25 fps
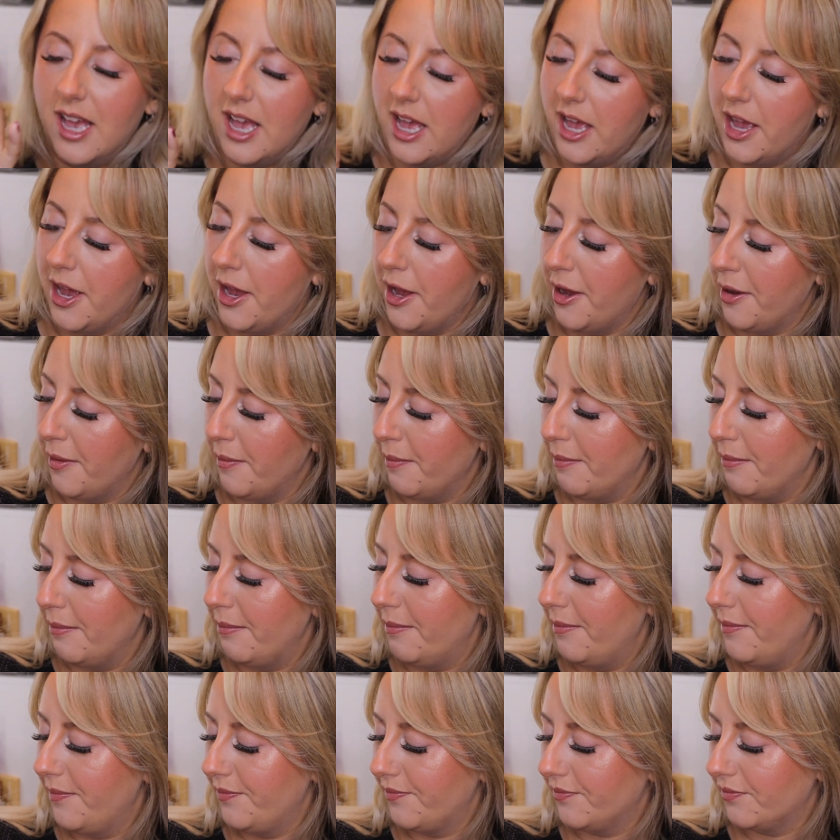
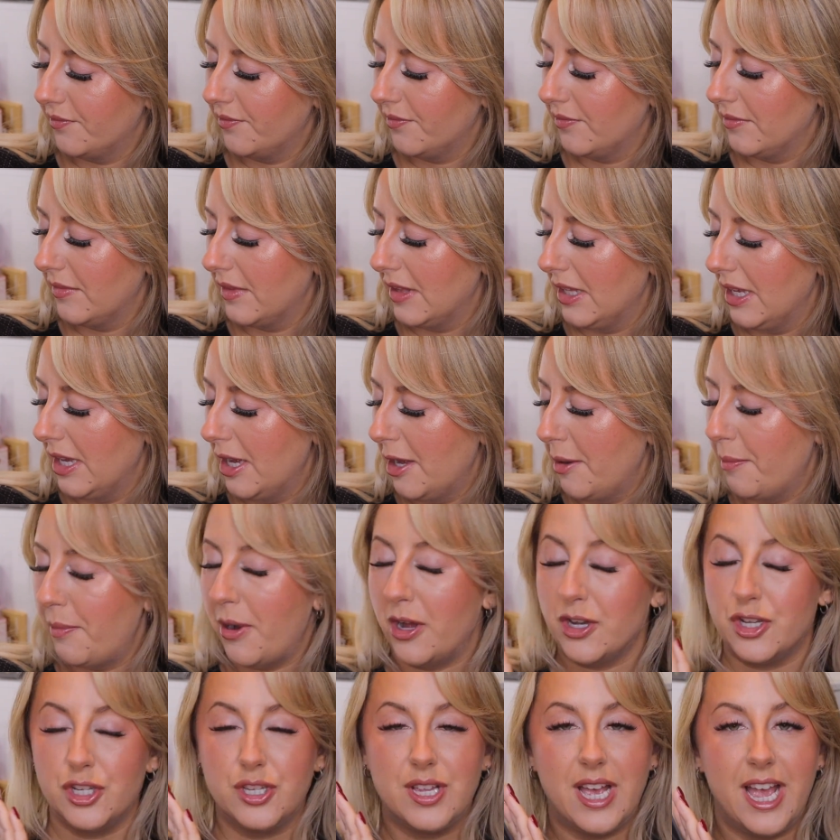But
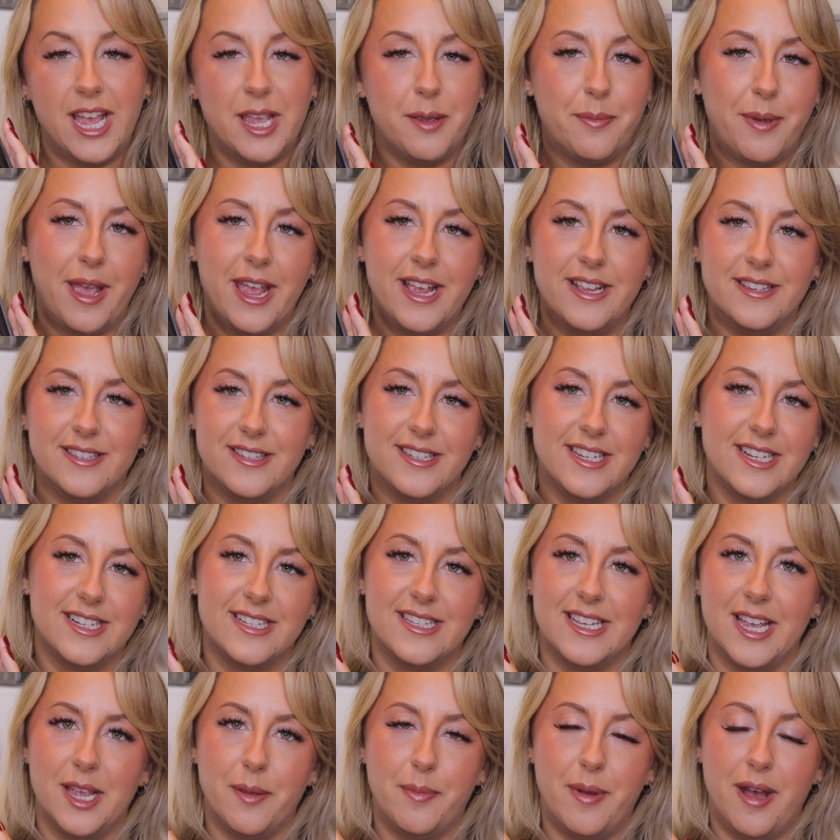I just hate paying
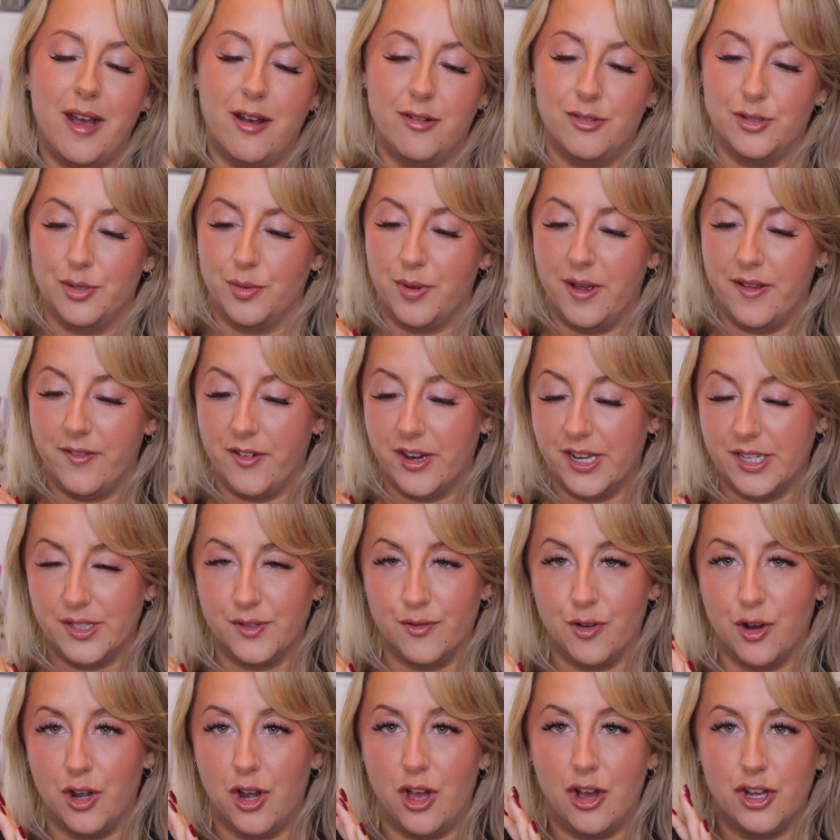£68 or whatever it is
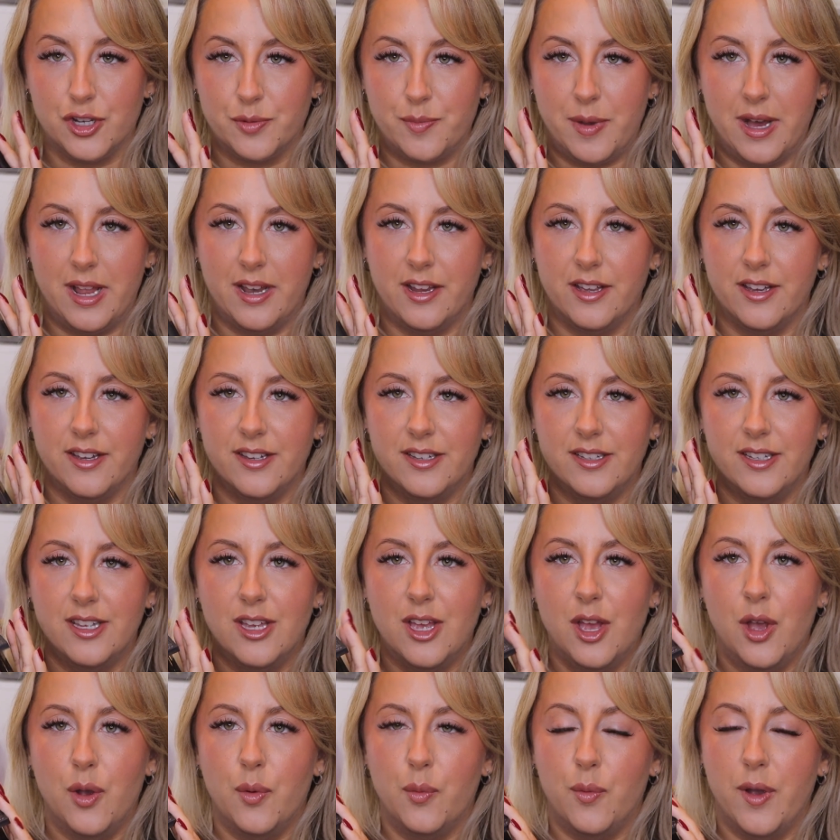for a large palette
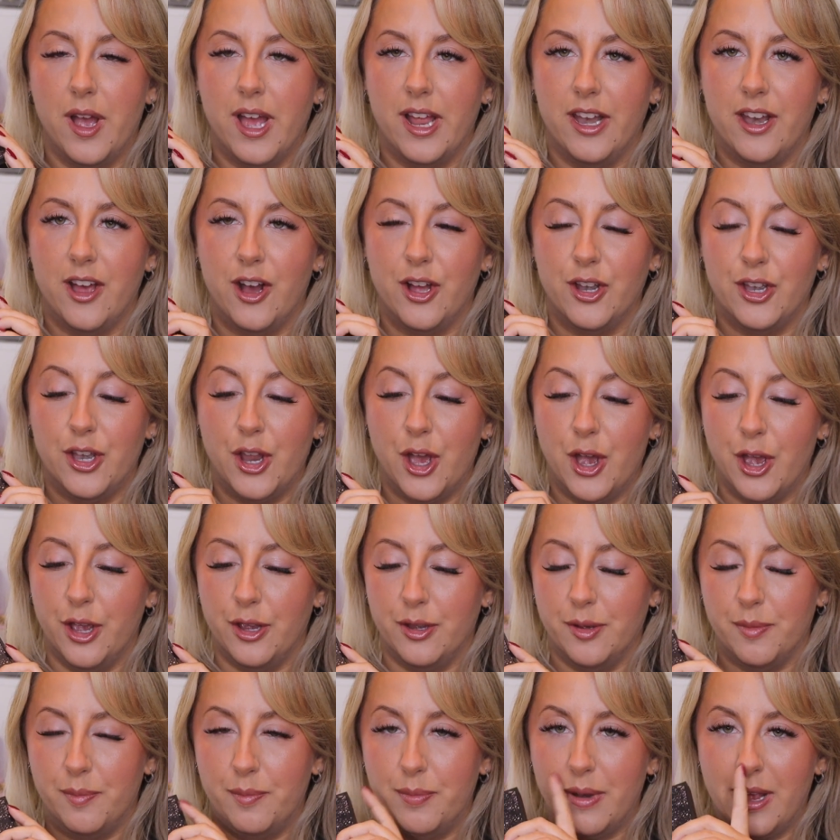when I
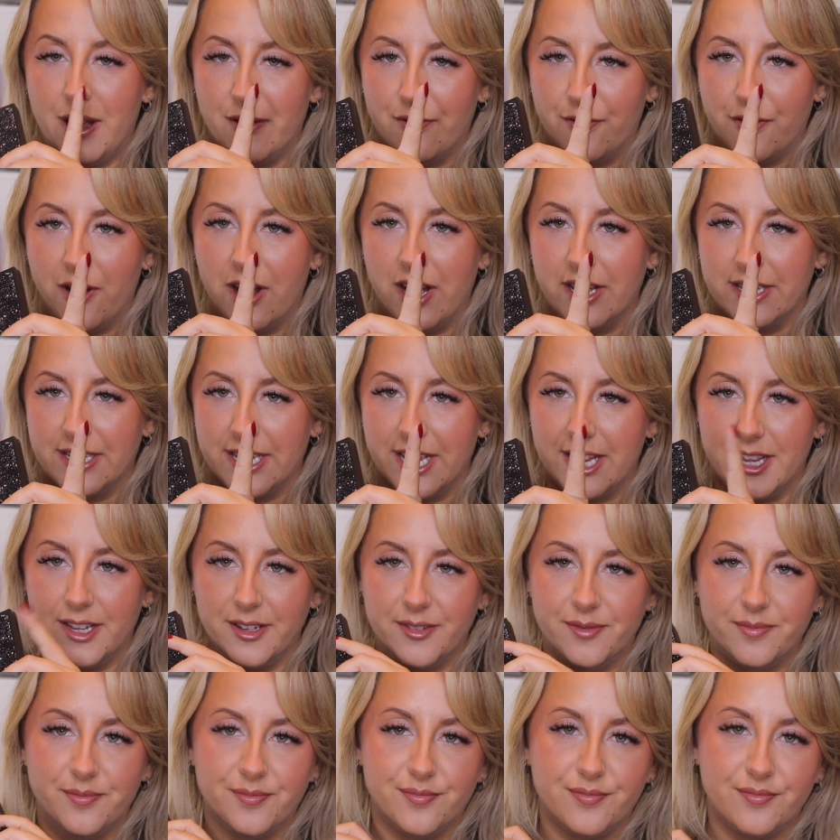know Black Friday,
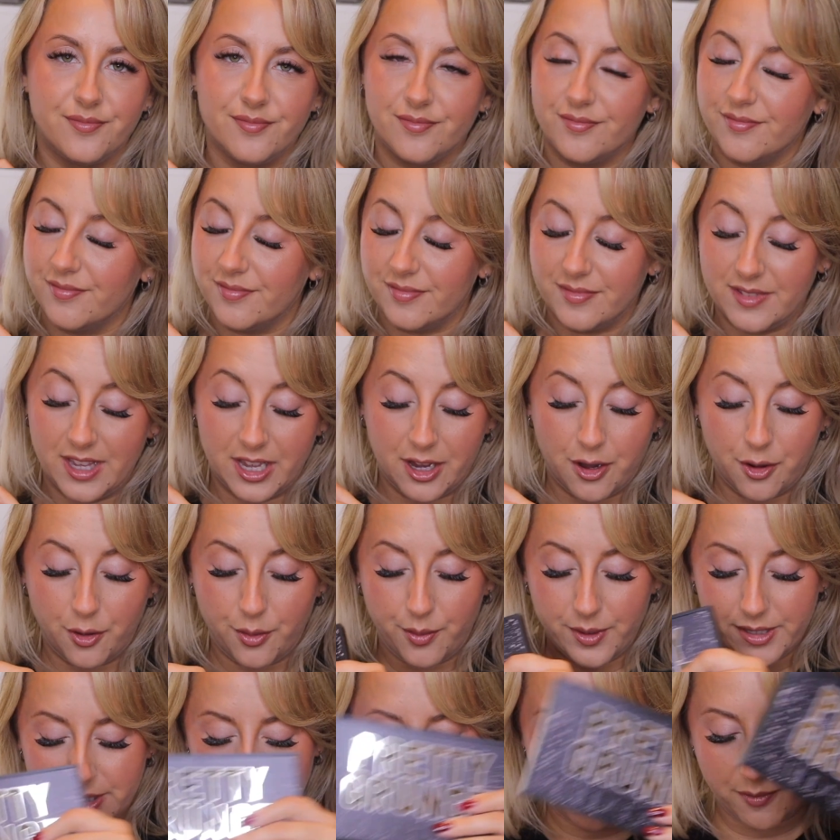they can
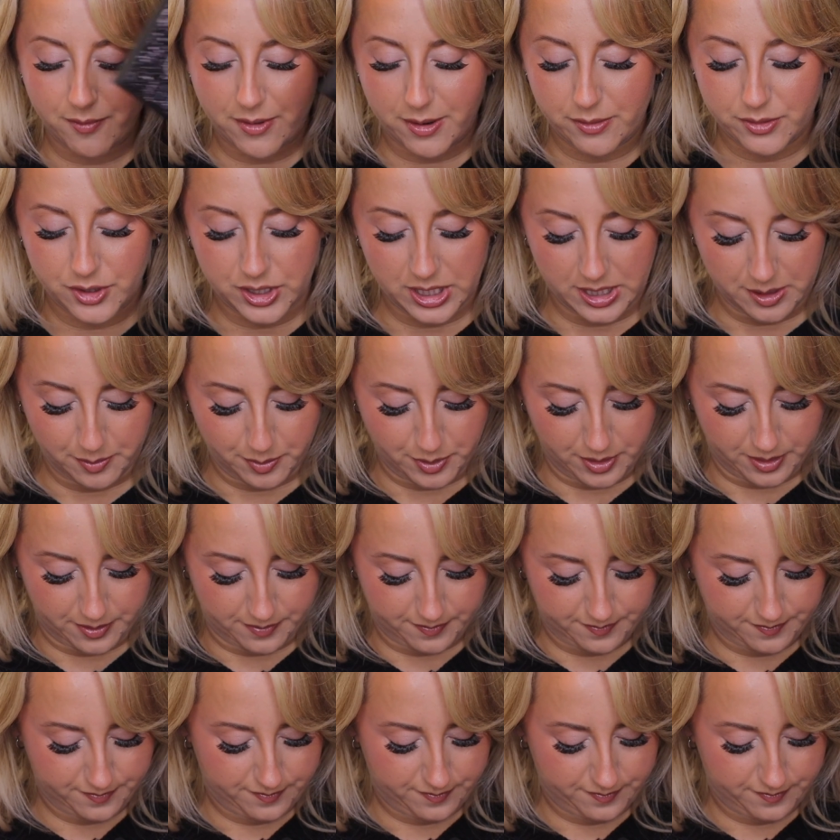always come around cheaper.